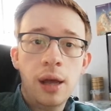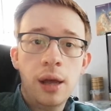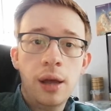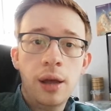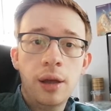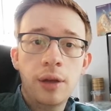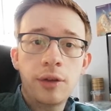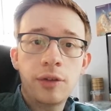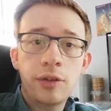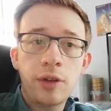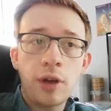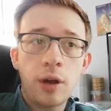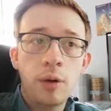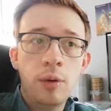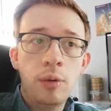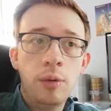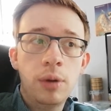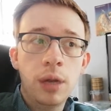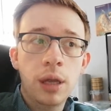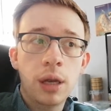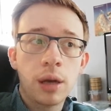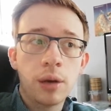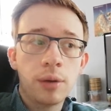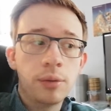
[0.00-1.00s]
So,
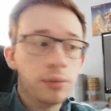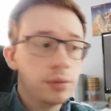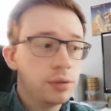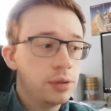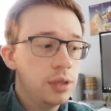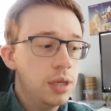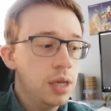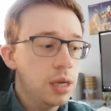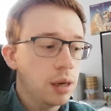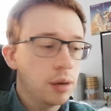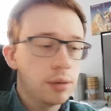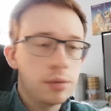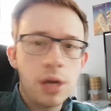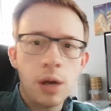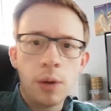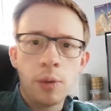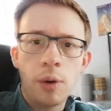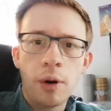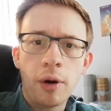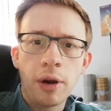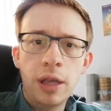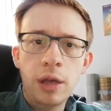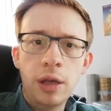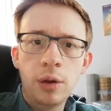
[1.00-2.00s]
you know, don't
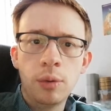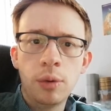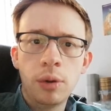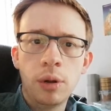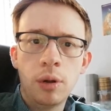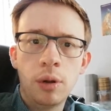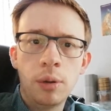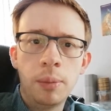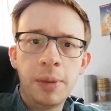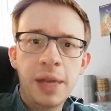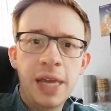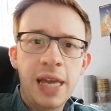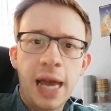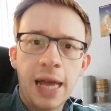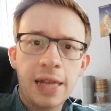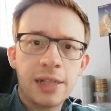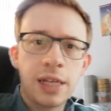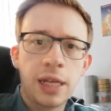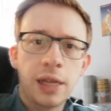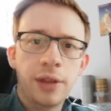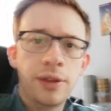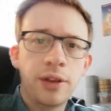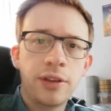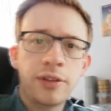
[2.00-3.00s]
worry, you will all be
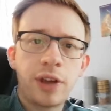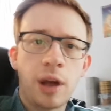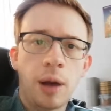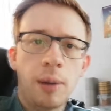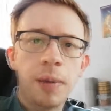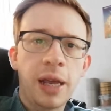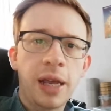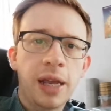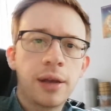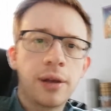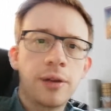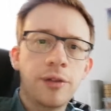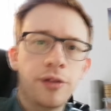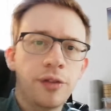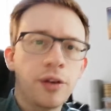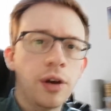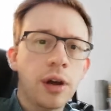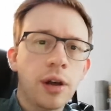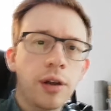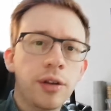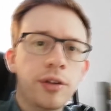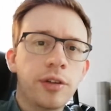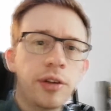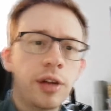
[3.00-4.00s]
getting this comic
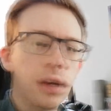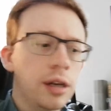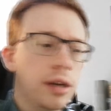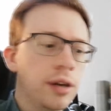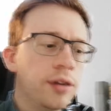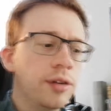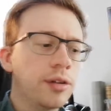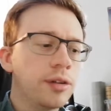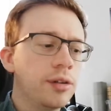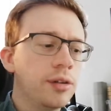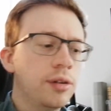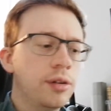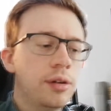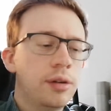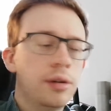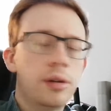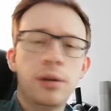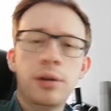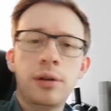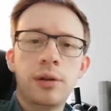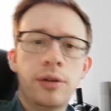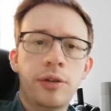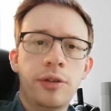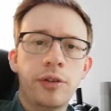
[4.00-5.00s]
first and
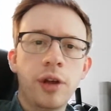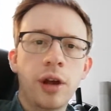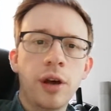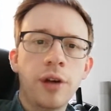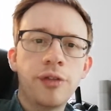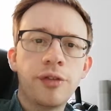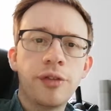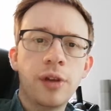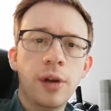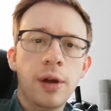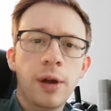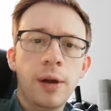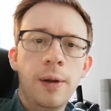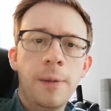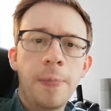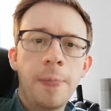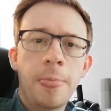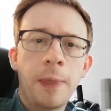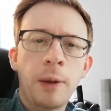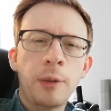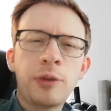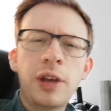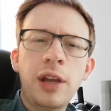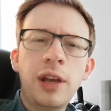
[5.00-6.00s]
stuff.
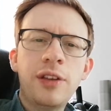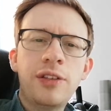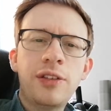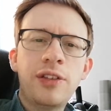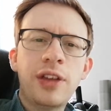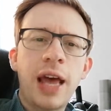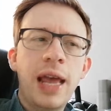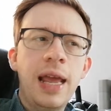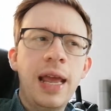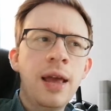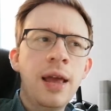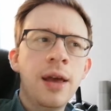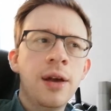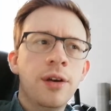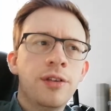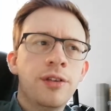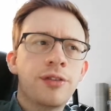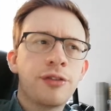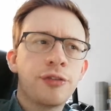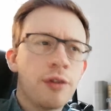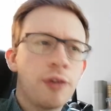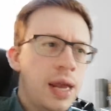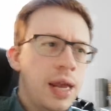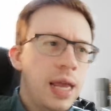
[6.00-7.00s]
I was going to say
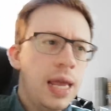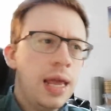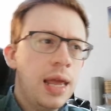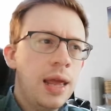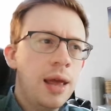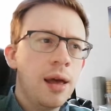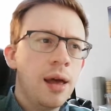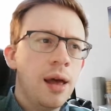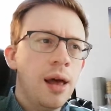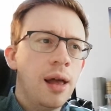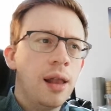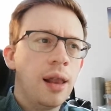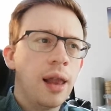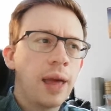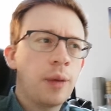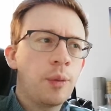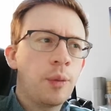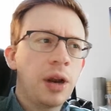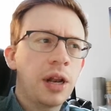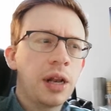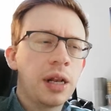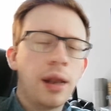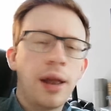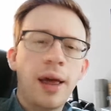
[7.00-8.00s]
free, like
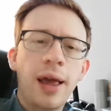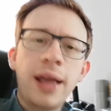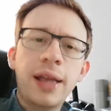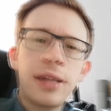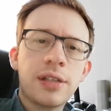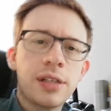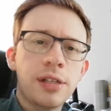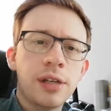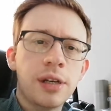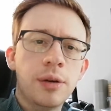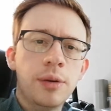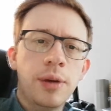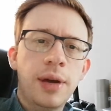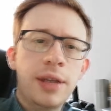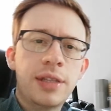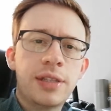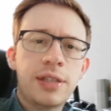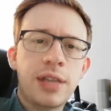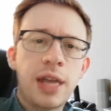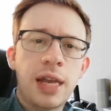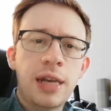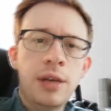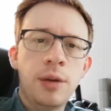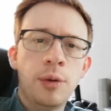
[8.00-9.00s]
what I'd like to do is
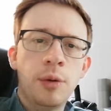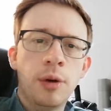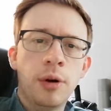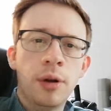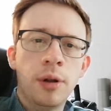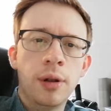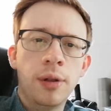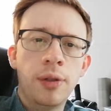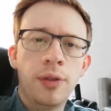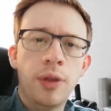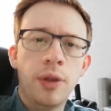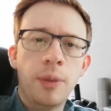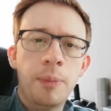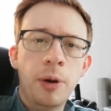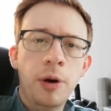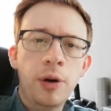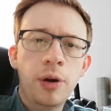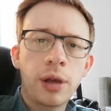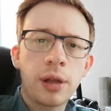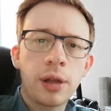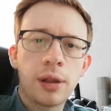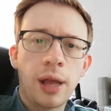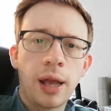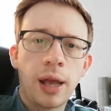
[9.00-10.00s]
send you all the
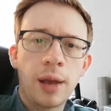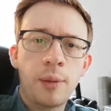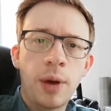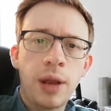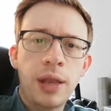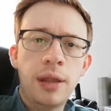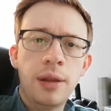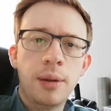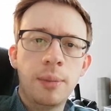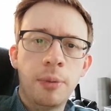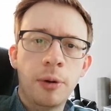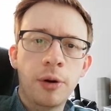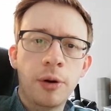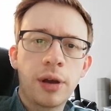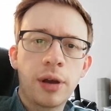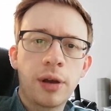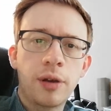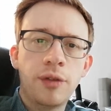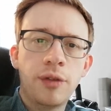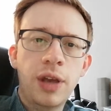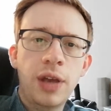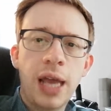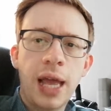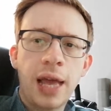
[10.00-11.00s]
book, like when the book
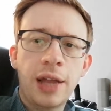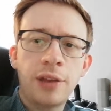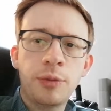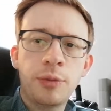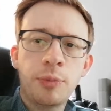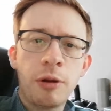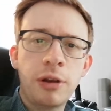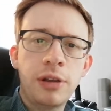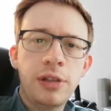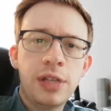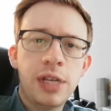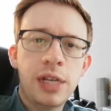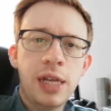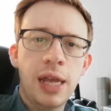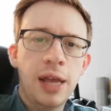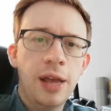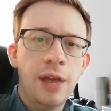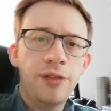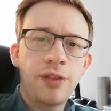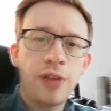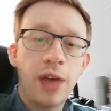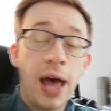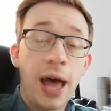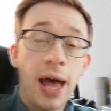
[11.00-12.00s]
of it gets printed,
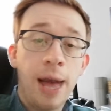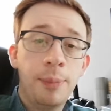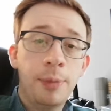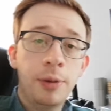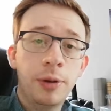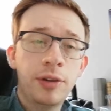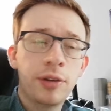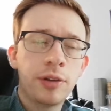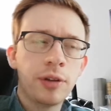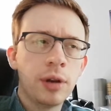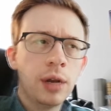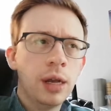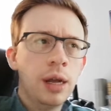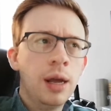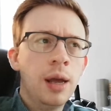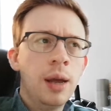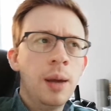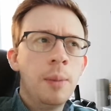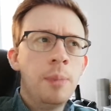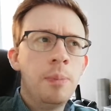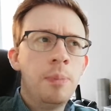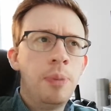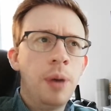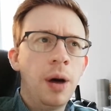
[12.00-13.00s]
if that happens,
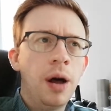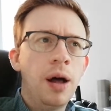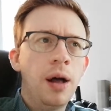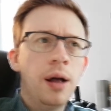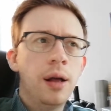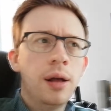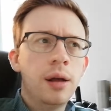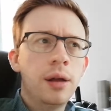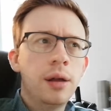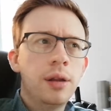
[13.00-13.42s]
but